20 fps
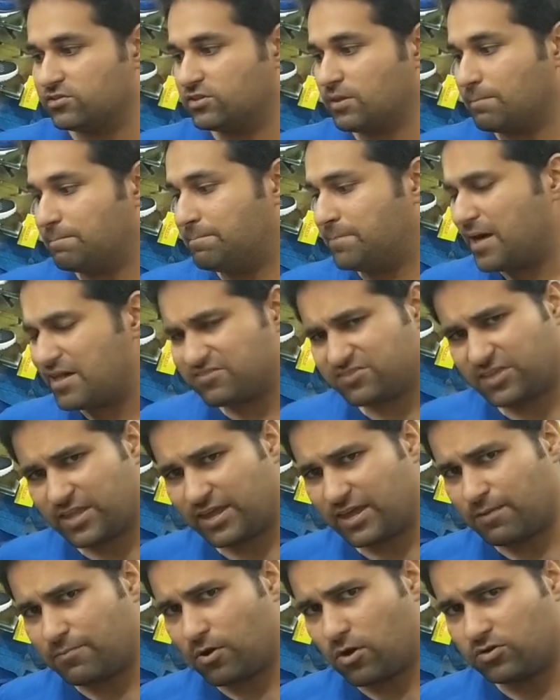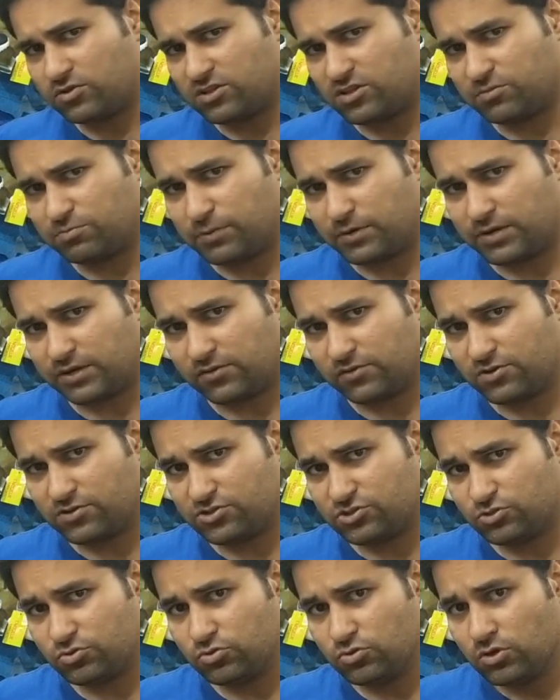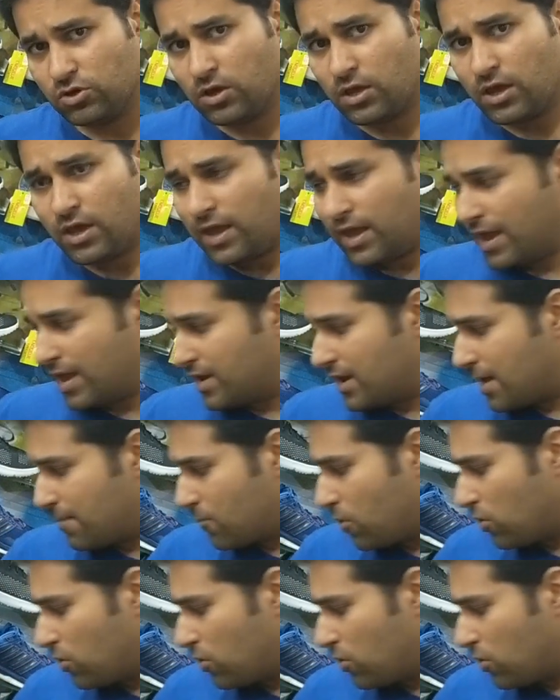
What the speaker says: The best thing about this particular shoe, and I'm